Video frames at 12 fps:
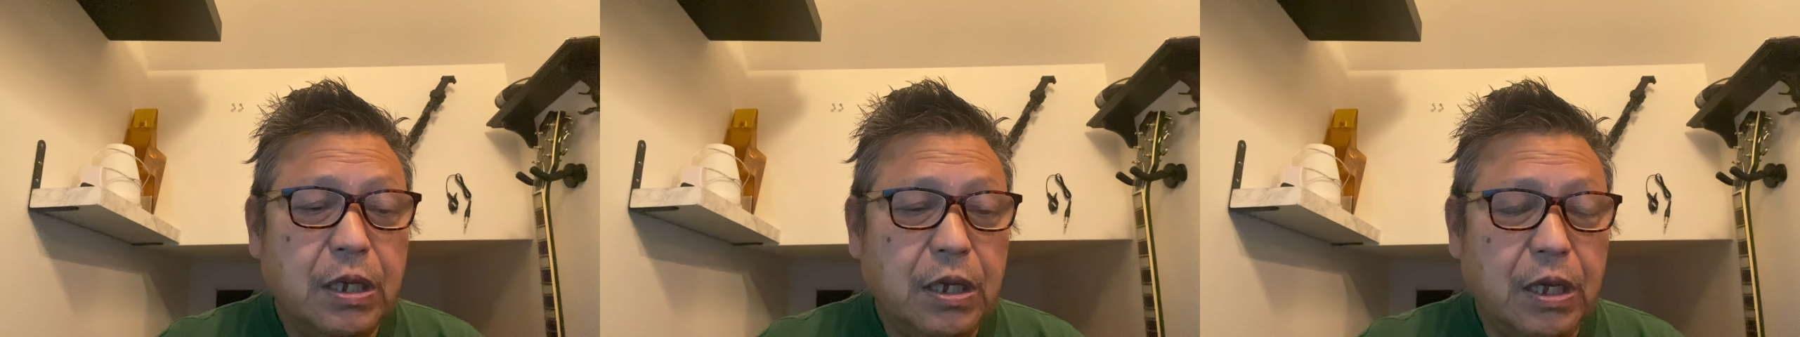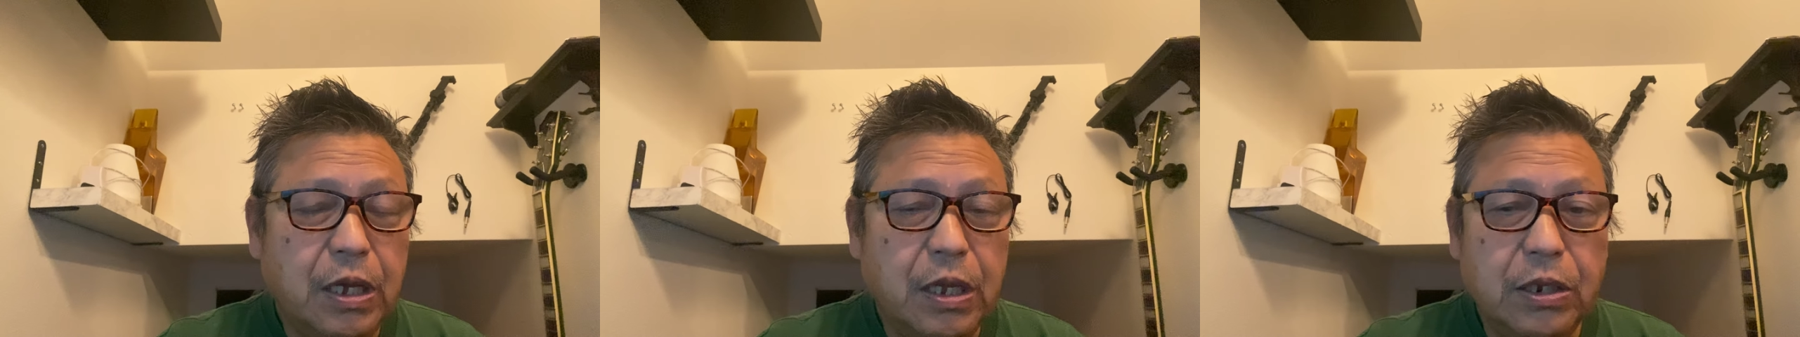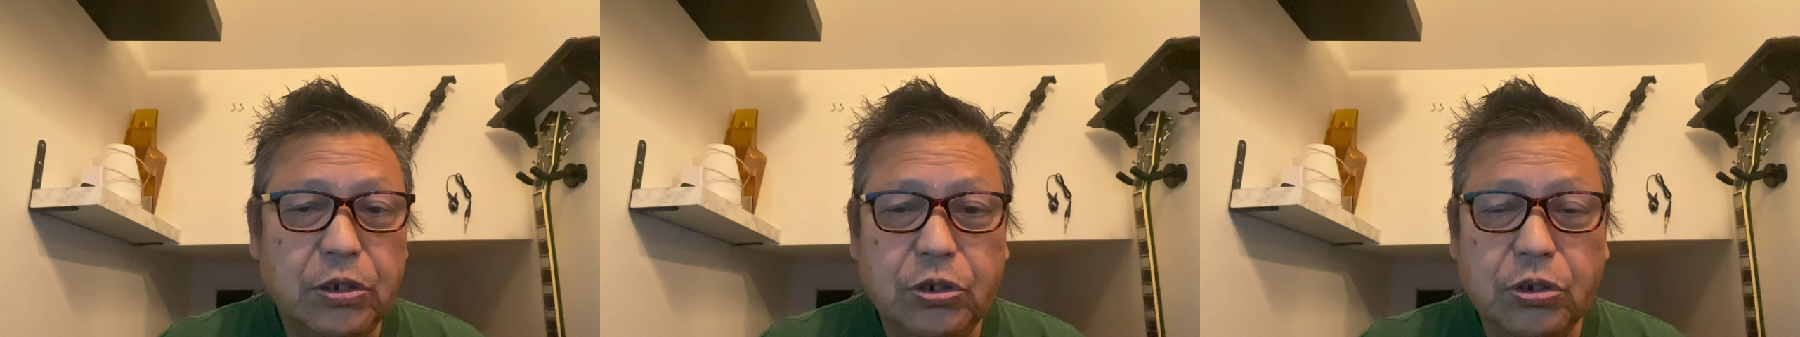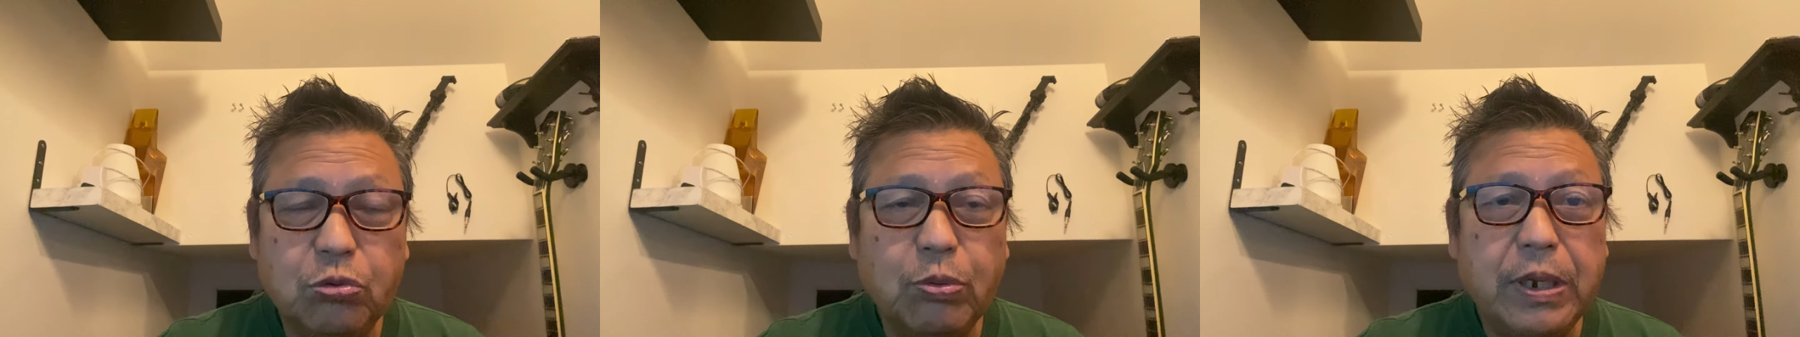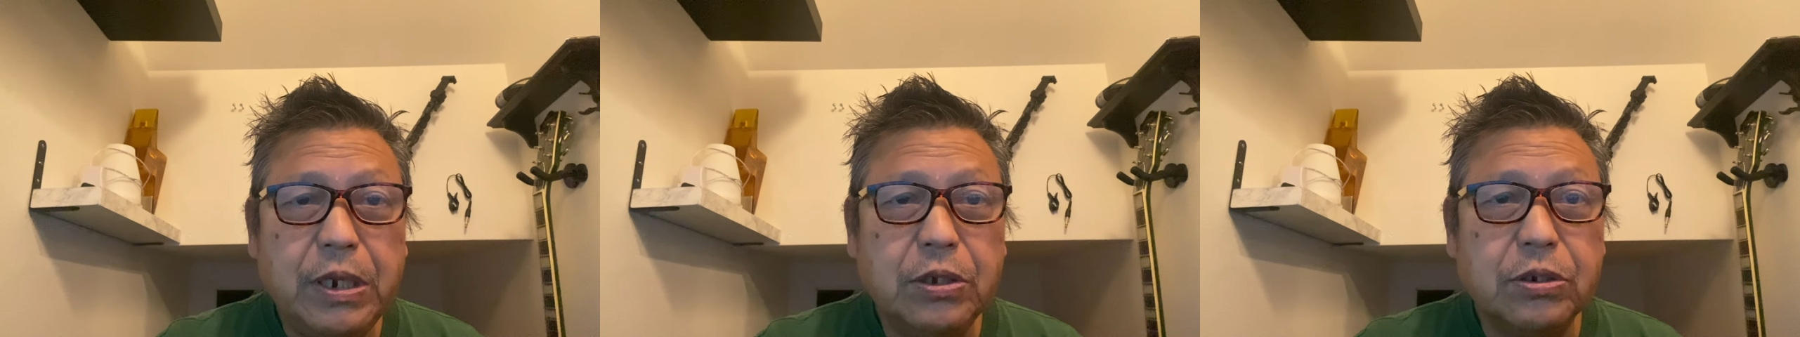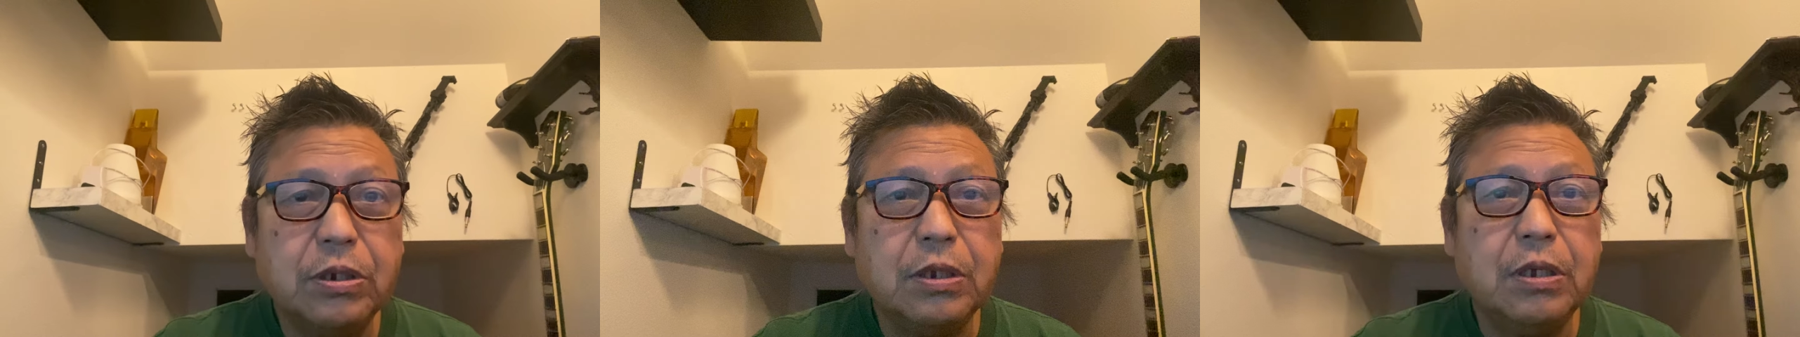and she's running
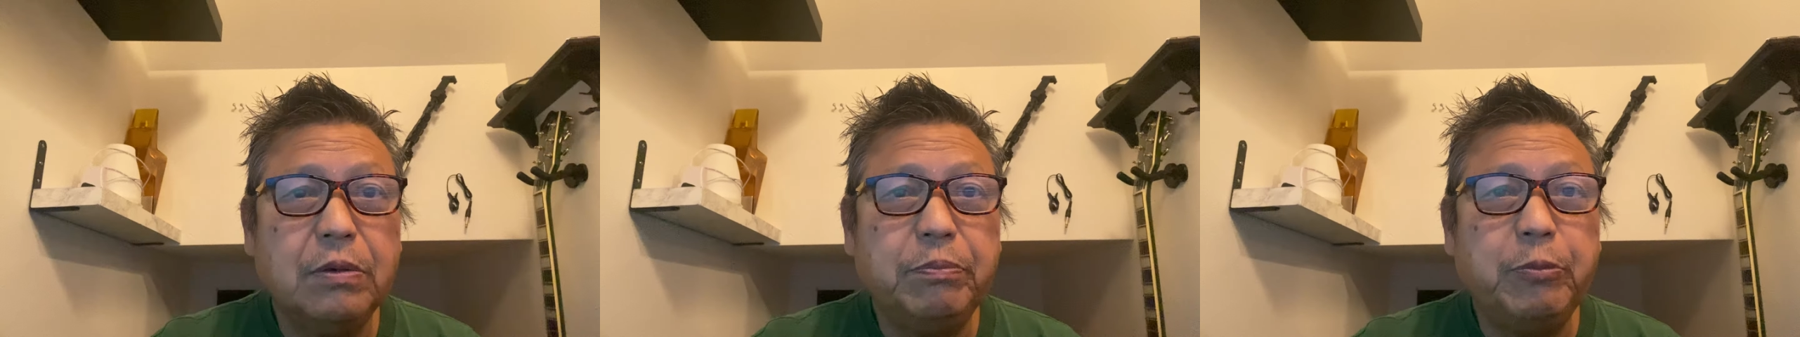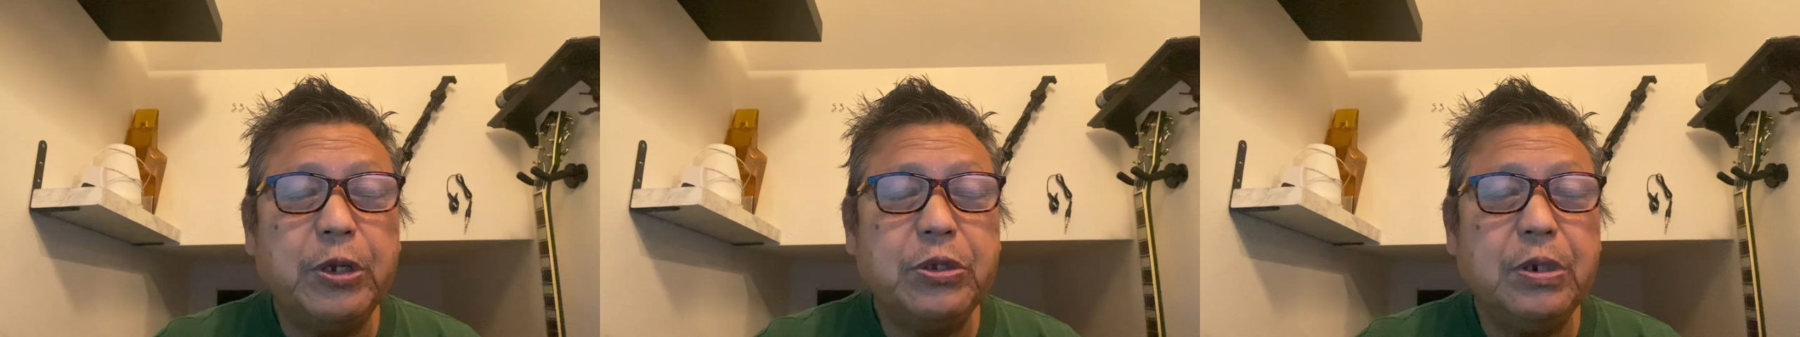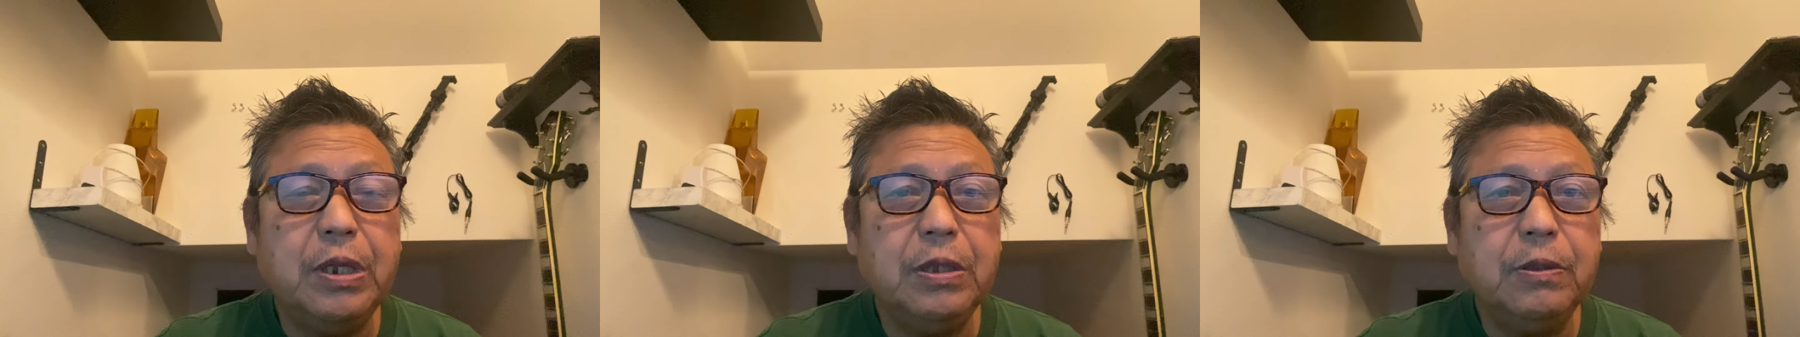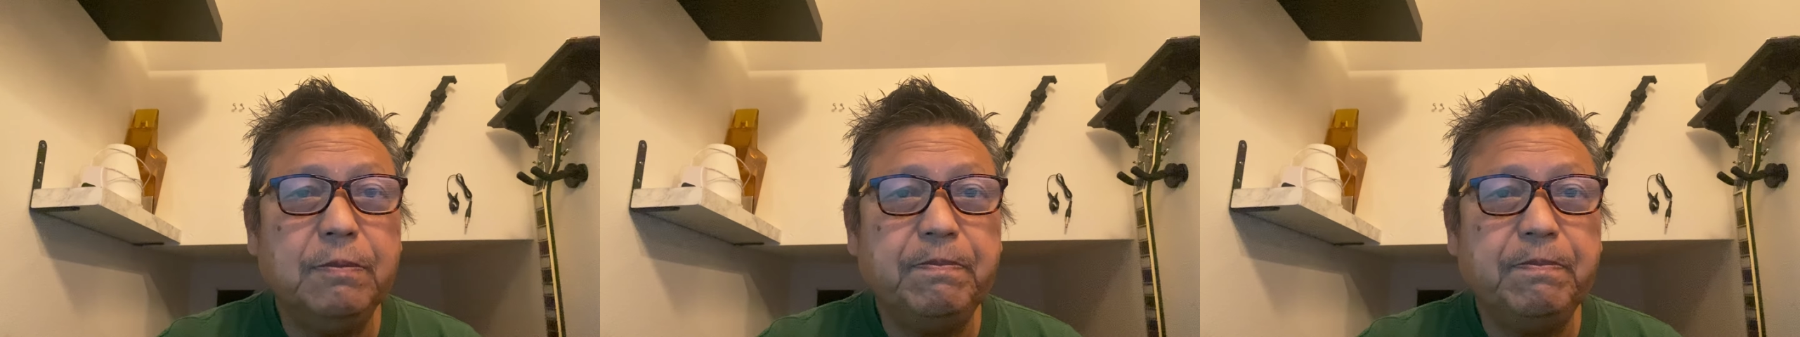as a president